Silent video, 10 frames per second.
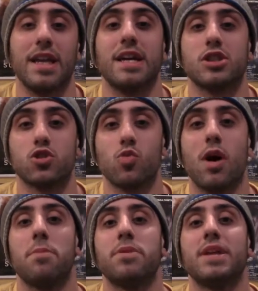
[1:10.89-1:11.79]
Yes,
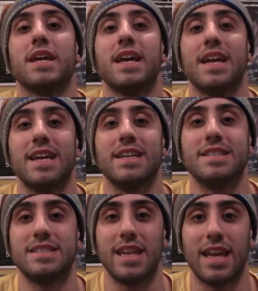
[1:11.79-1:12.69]
Swamp Thing
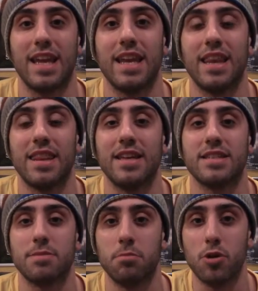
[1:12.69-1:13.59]
is in
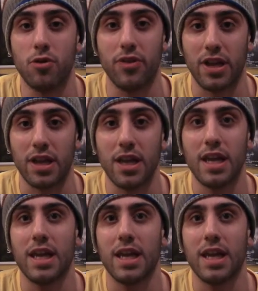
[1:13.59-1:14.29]
this movie.